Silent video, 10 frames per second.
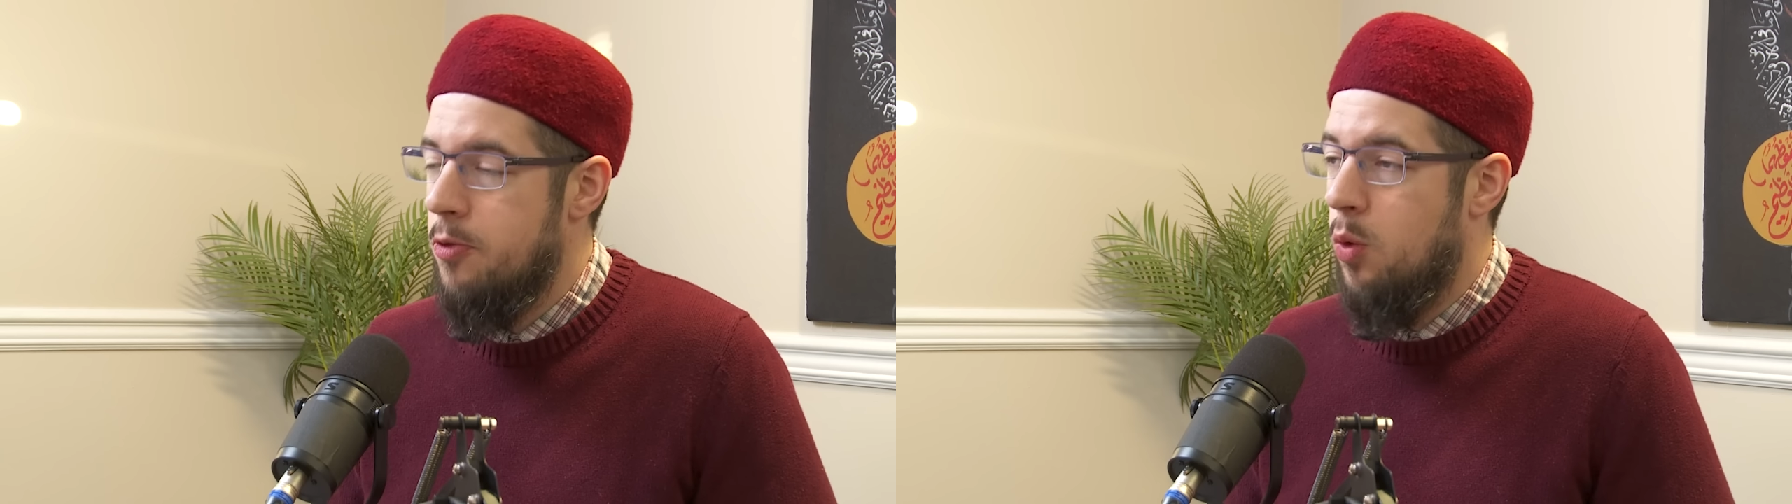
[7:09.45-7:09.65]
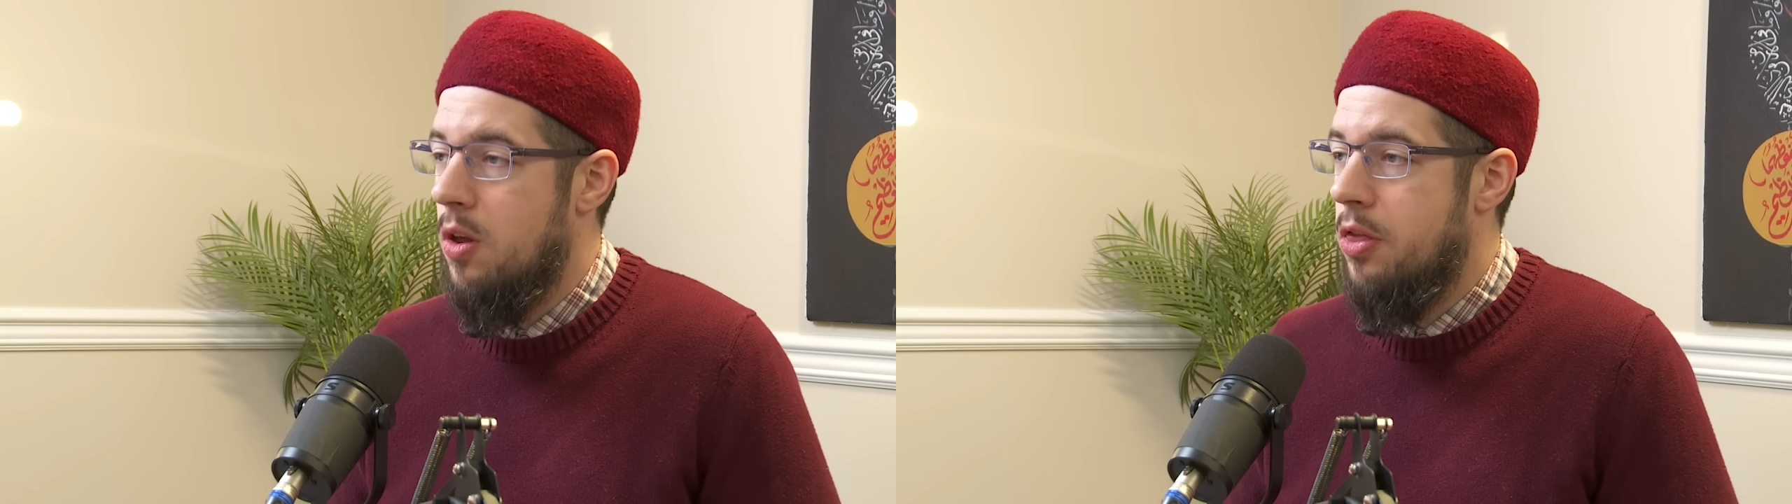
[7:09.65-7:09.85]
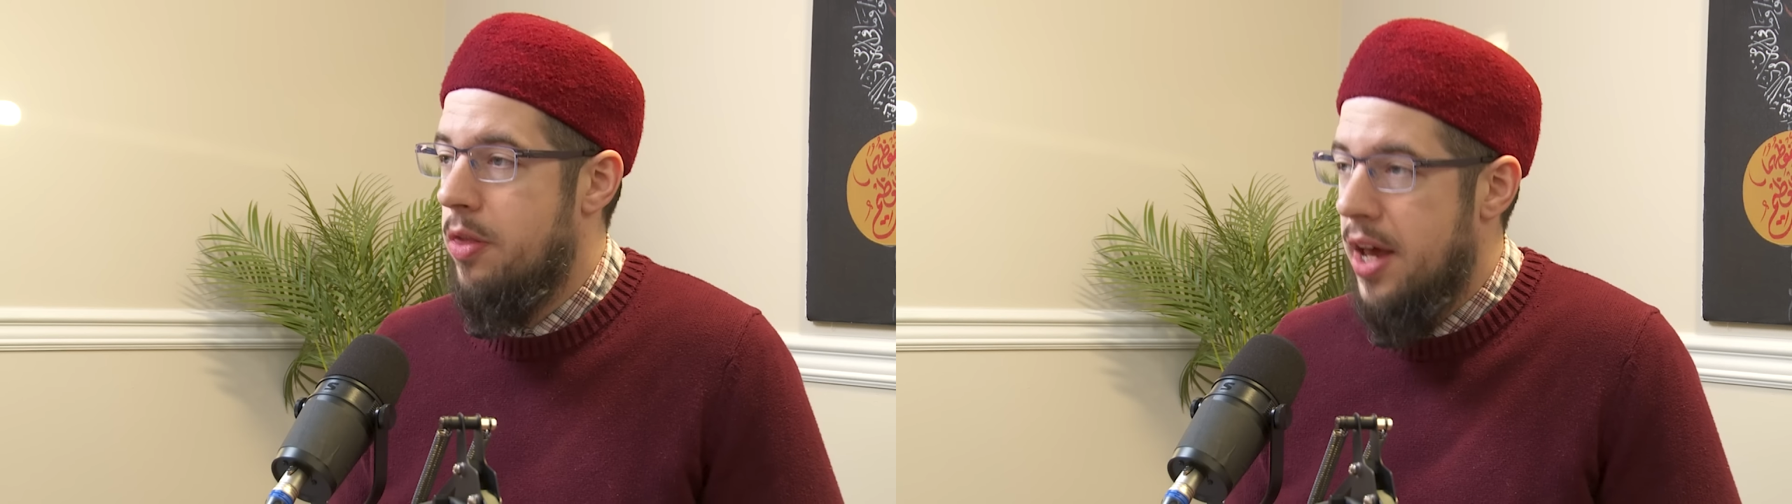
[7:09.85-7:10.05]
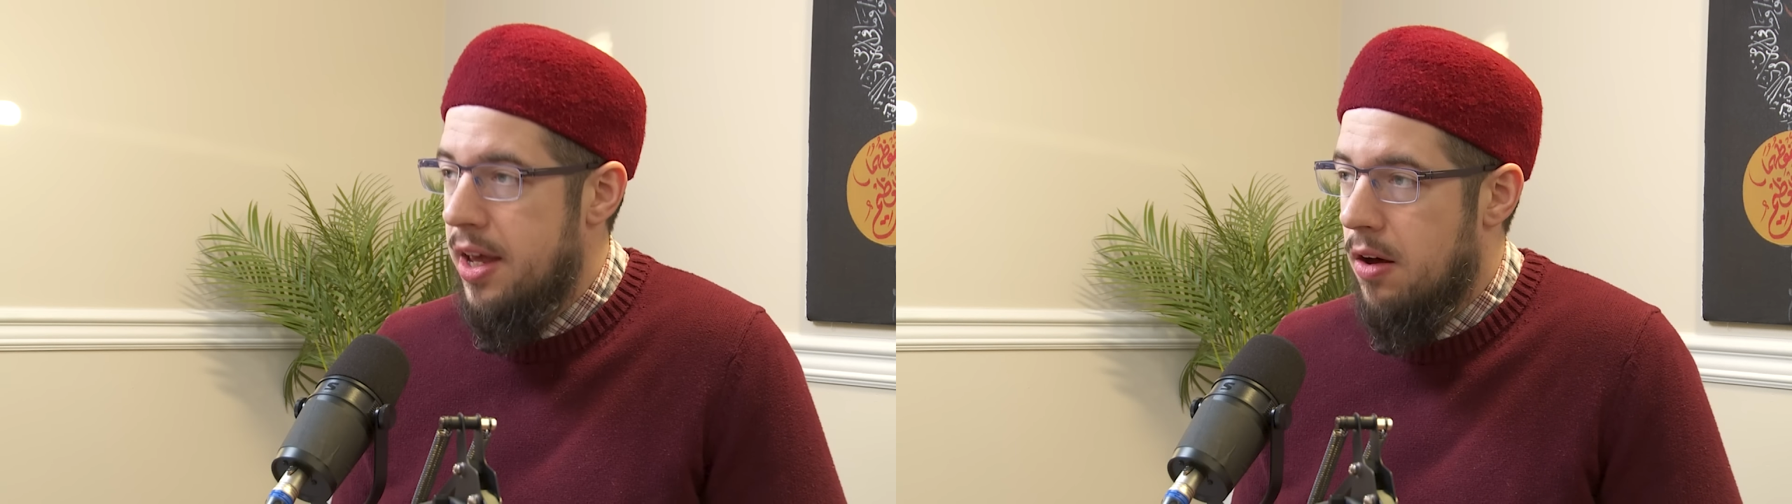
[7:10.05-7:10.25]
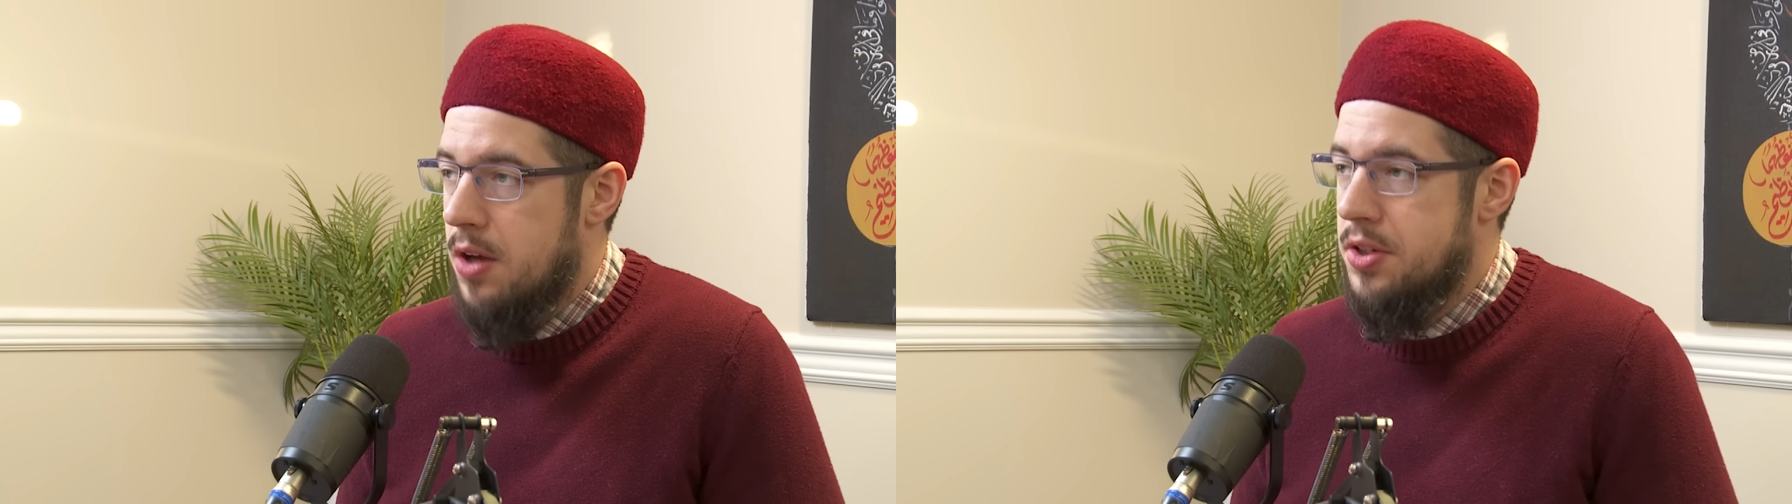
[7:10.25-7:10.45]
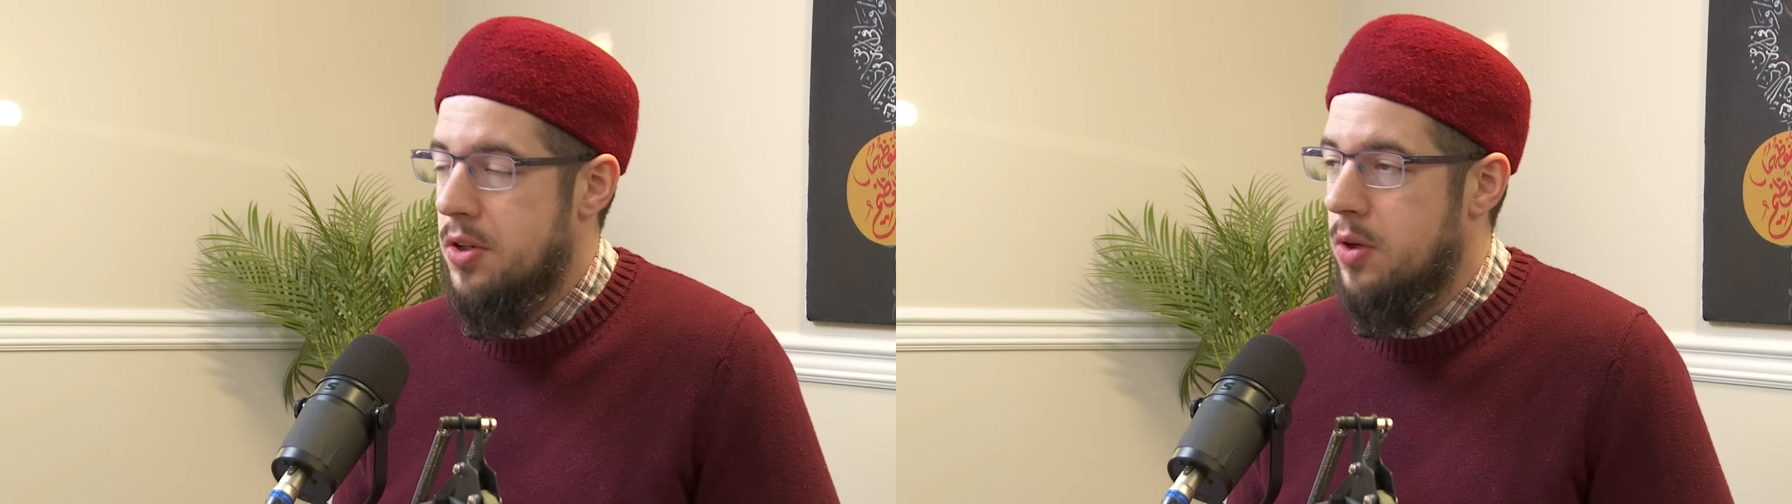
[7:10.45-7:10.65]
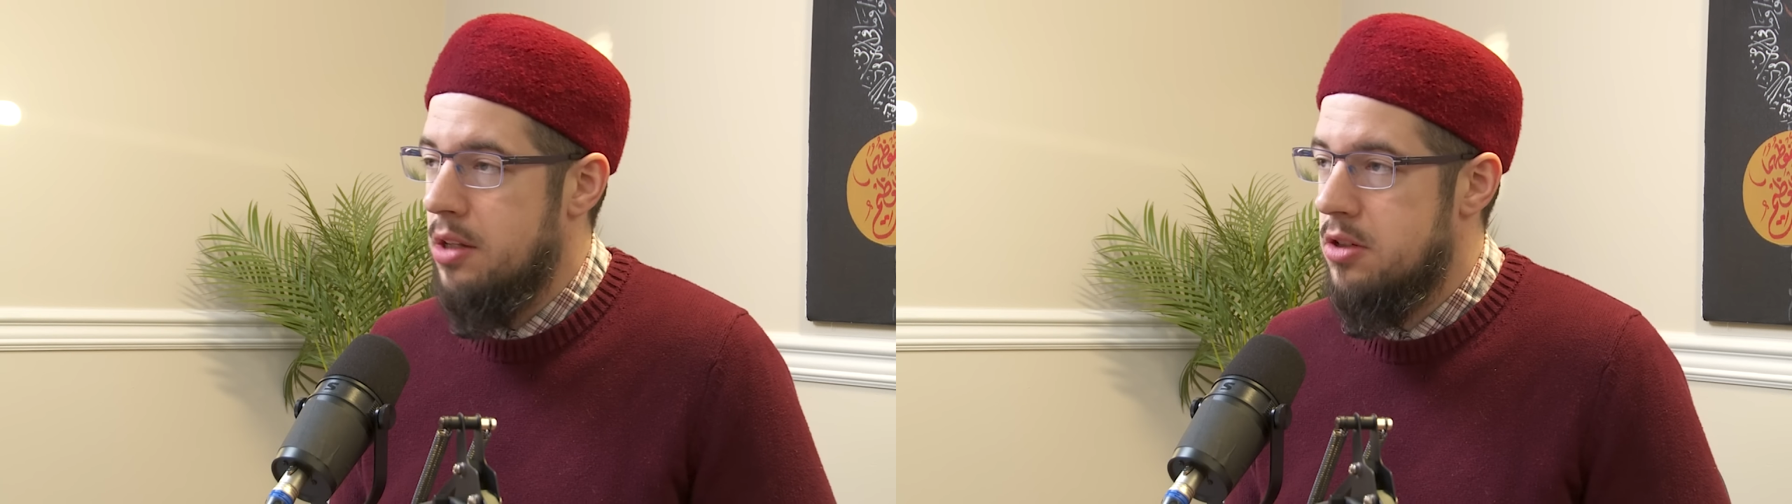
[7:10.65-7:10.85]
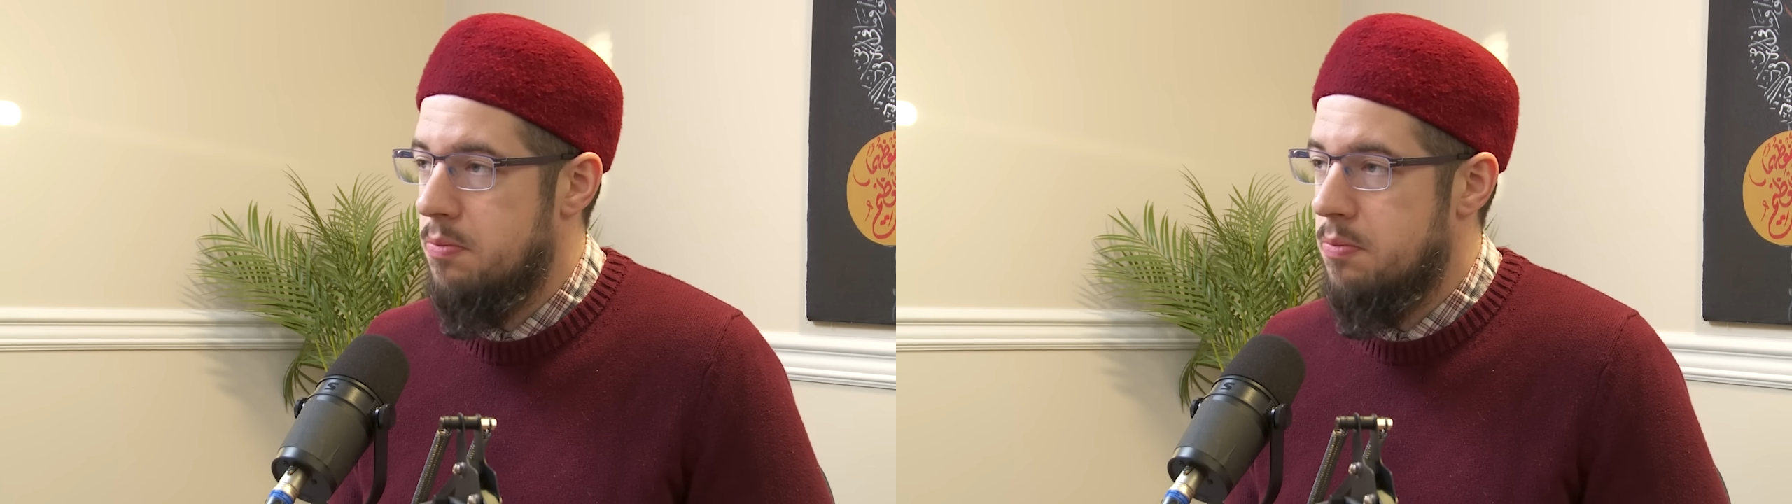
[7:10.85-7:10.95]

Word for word: where they also get